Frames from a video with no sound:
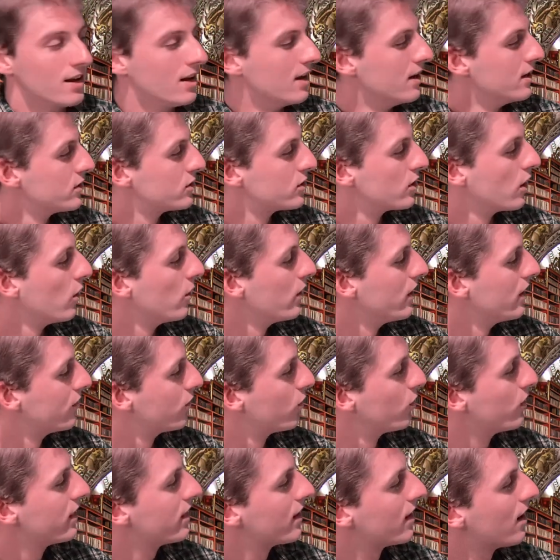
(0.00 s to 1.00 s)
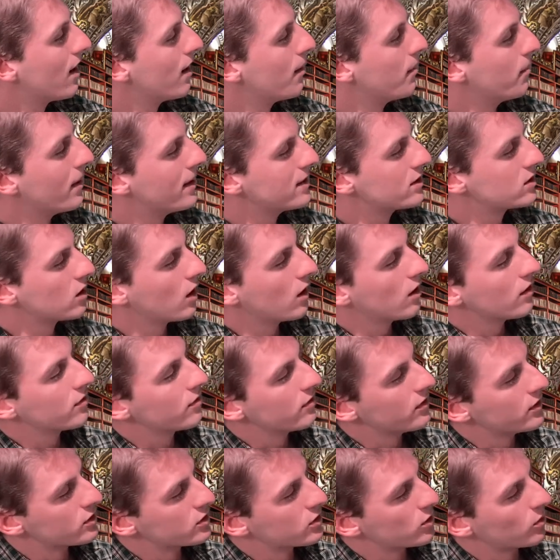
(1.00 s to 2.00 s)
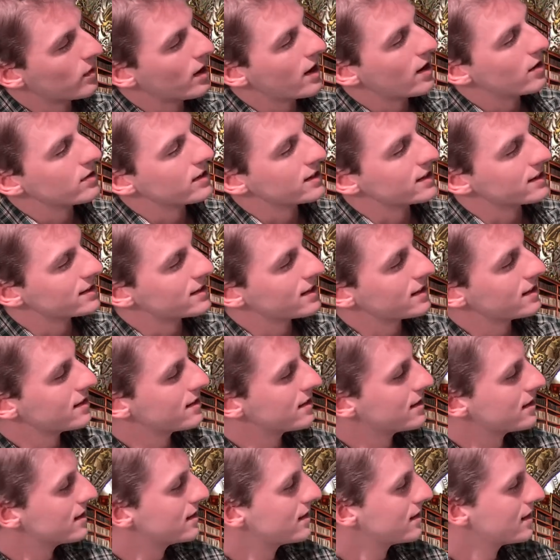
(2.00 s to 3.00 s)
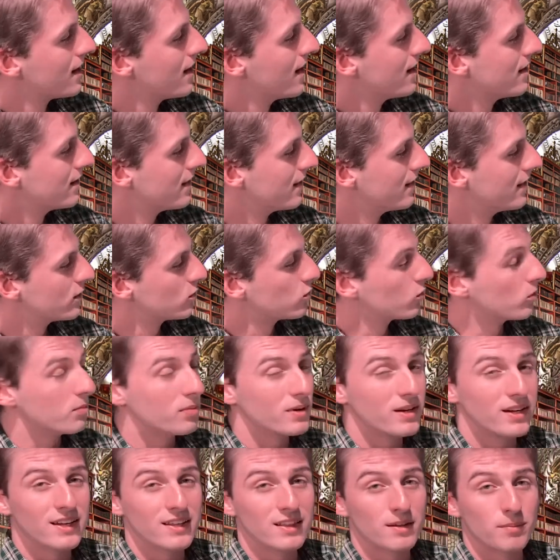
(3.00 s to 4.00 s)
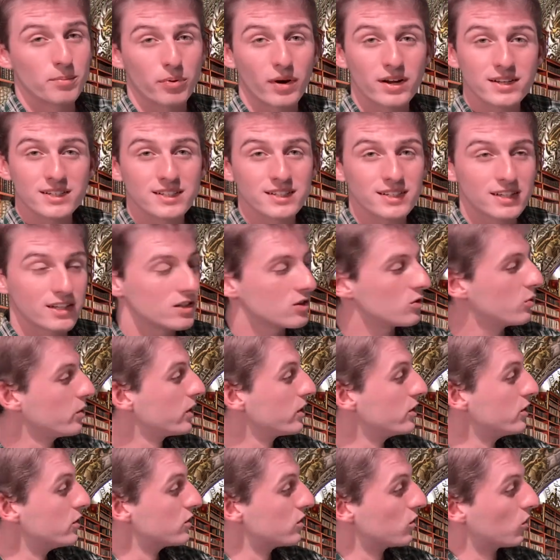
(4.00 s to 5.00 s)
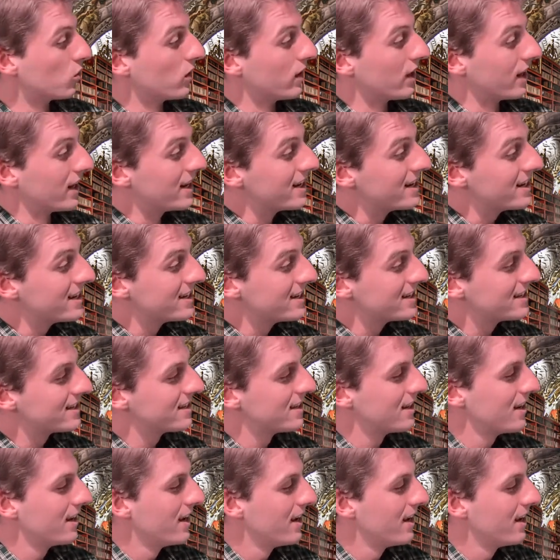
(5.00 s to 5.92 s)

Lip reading: So if we thought based off the surrounding sentences that this would be in the present tense, we could use the word is.